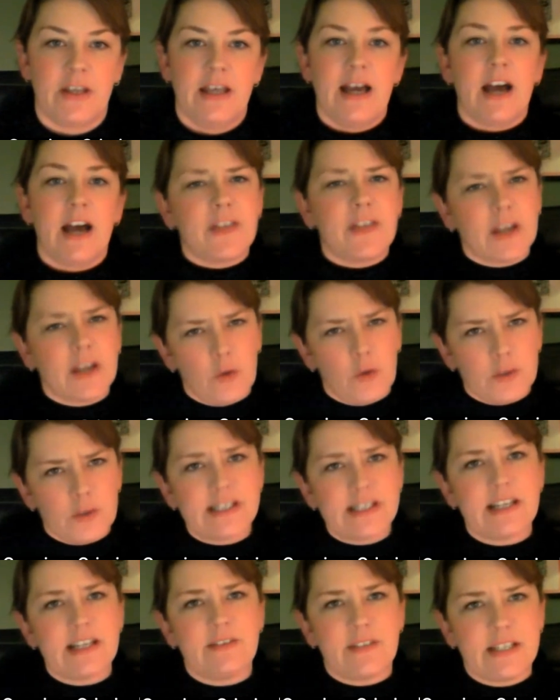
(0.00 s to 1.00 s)
I think Owen
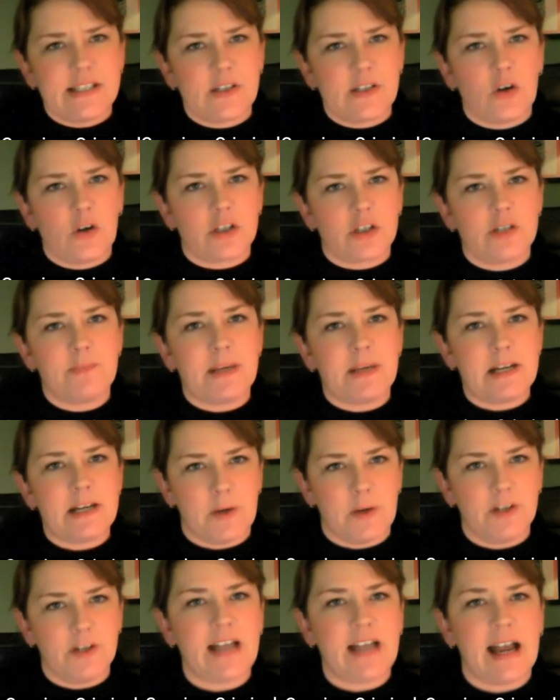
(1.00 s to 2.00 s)
Davies talked a bit
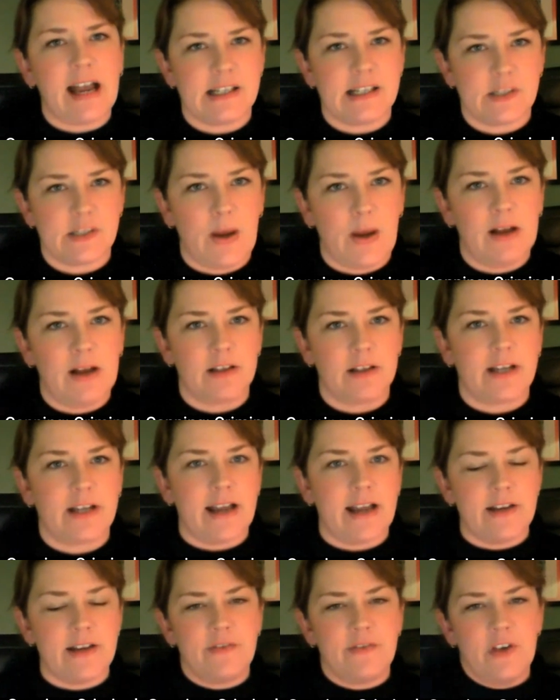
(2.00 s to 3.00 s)
about that as well, the
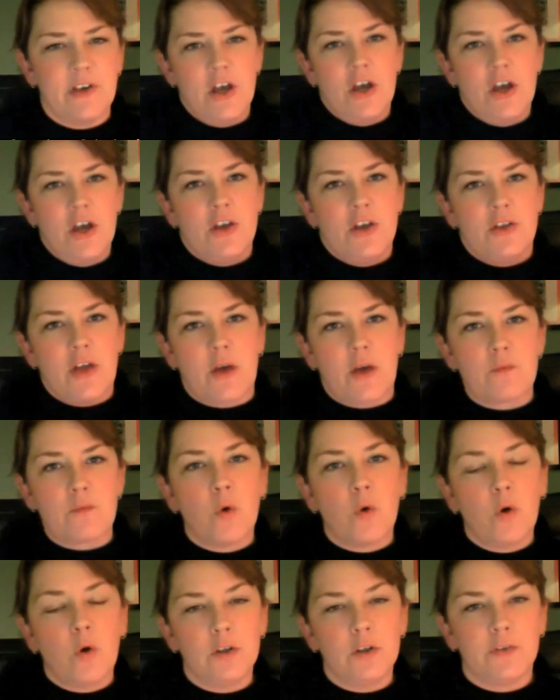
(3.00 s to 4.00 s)
kind of that
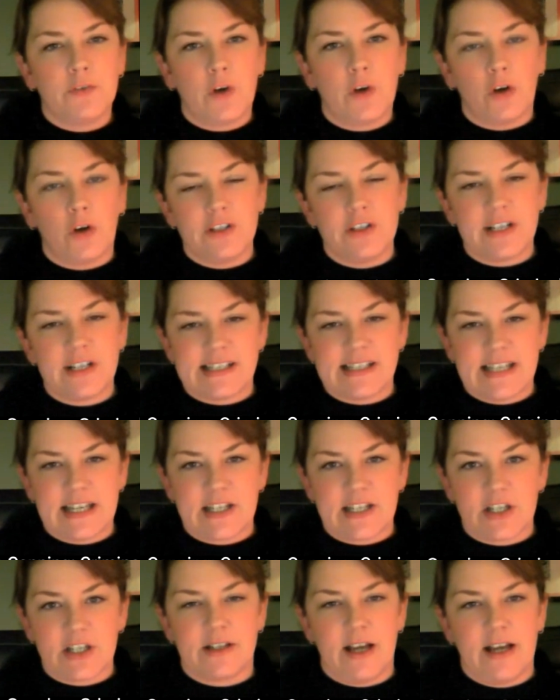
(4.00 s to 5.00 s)
role of
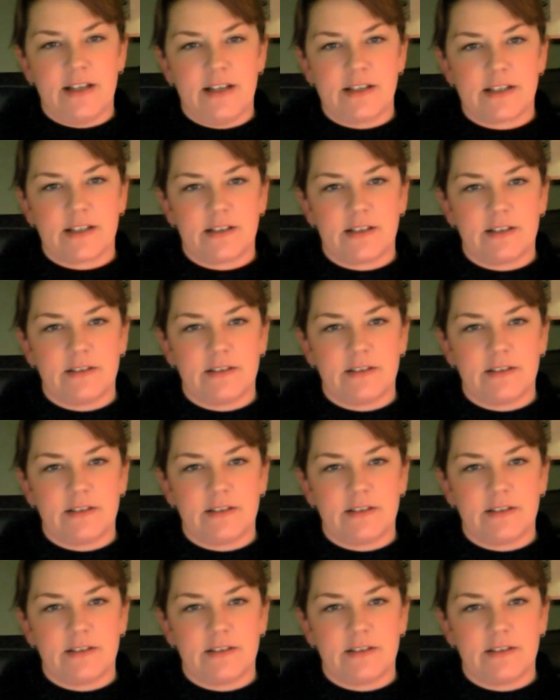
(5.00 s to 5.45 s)
colonization and